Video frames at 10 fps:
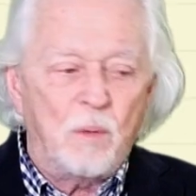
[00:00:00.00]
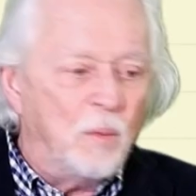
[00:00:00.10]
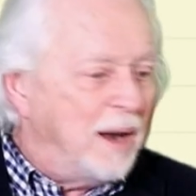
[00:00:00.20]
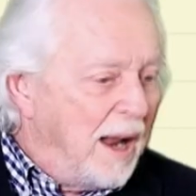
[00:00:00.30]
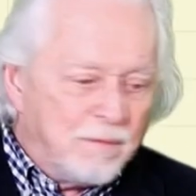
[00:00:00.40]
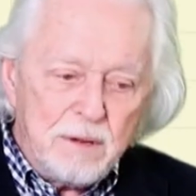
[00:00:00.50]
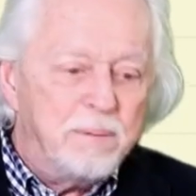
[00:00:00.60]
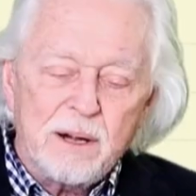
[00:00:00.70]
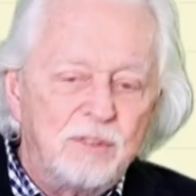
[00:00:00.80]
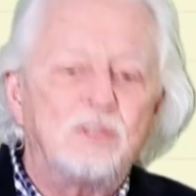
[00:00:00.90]
When
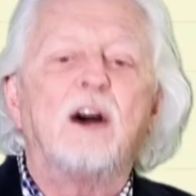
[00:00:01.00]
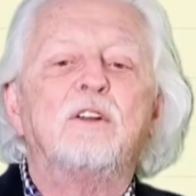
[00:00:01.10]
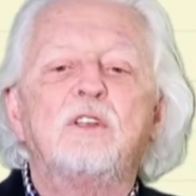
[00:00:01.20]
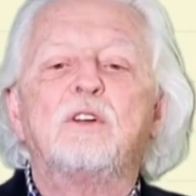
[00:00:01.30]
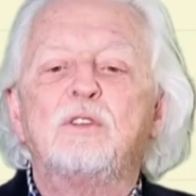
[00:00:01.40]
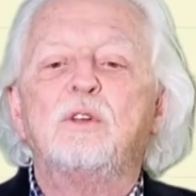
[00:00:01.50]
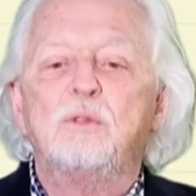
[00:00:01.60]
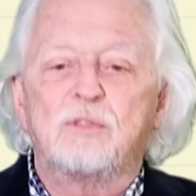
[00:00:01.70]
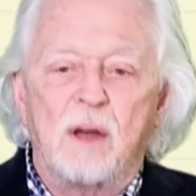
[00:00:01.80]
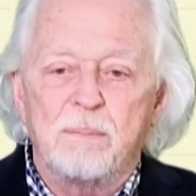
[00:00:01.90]
everybody's telling you to do
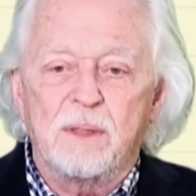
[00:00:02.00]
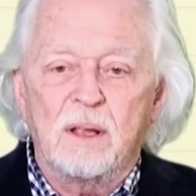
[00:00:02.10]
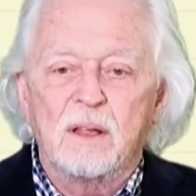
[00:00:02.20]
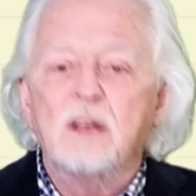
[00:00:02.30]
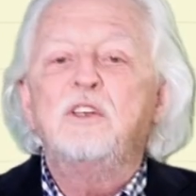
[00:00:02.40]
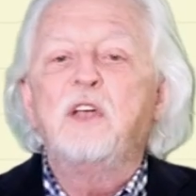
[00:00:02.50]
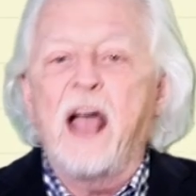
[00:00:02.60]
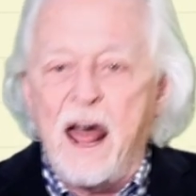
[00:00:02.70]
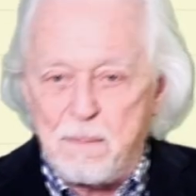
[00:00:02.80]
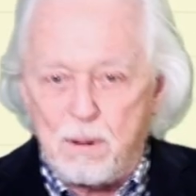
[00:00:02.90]
something, you
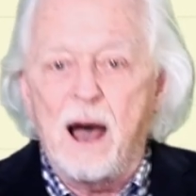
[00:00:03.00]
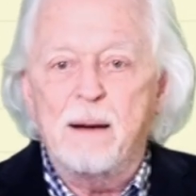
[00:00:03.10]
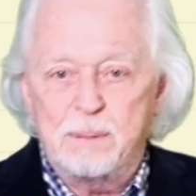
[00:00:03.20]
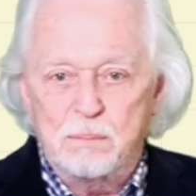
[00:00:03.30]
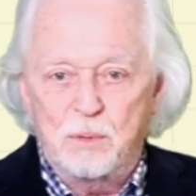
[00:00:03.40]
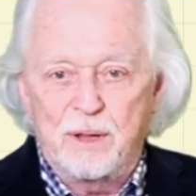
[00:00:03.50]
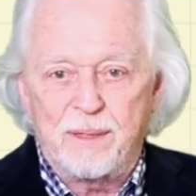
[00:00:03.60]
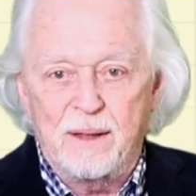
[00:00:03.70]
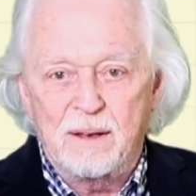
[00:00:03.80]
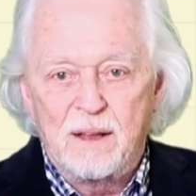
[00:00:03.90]
got a problem with it.